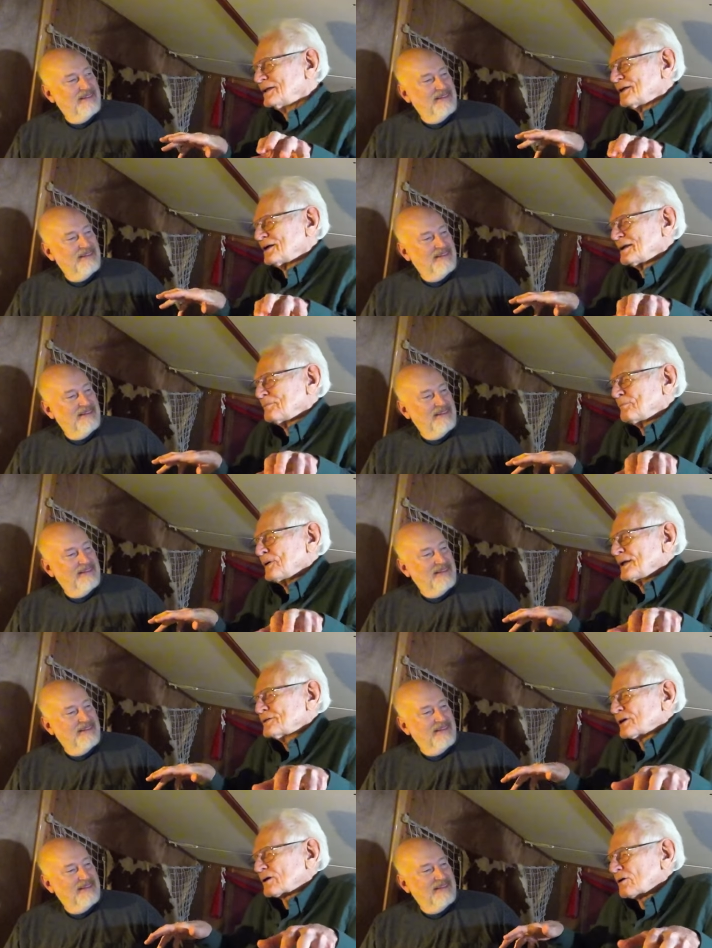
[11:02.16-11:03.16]
Speaker 1: that it
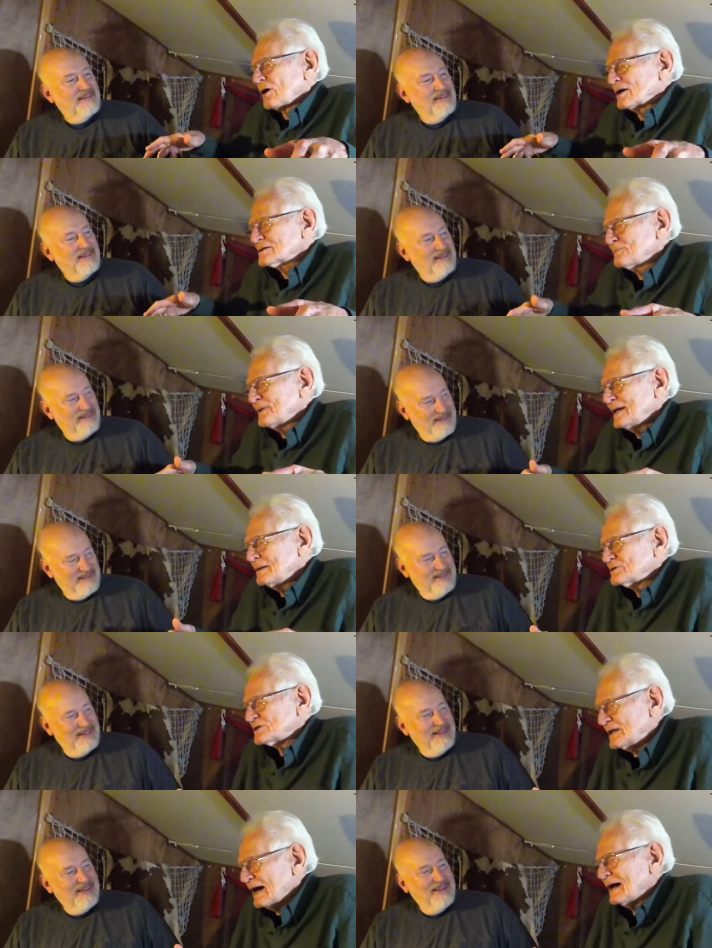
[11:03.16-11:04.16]
bent the cross
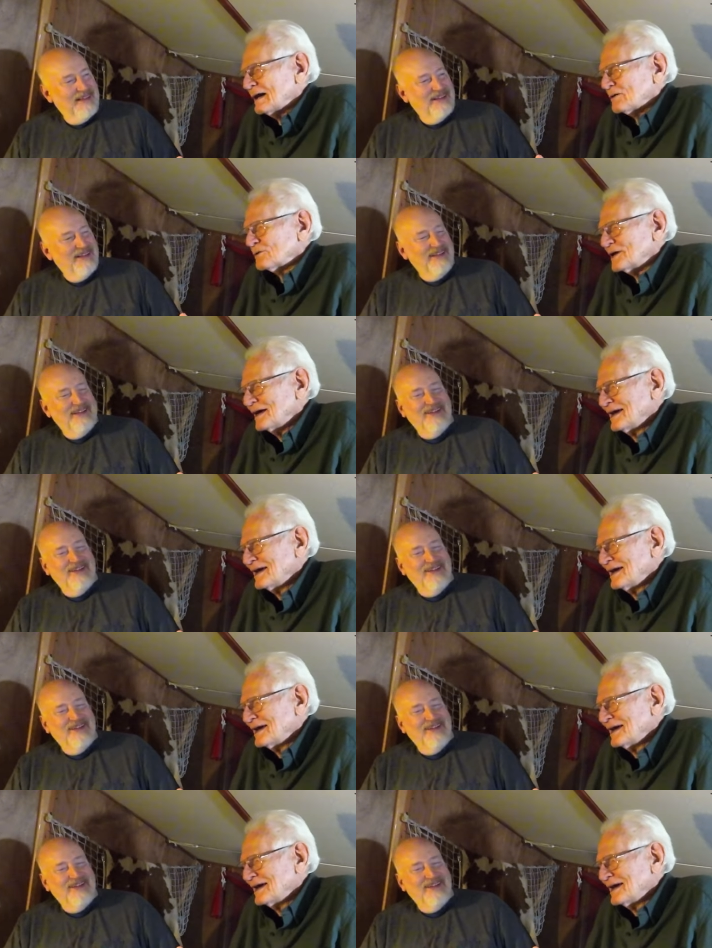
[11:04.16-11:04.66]
beams down,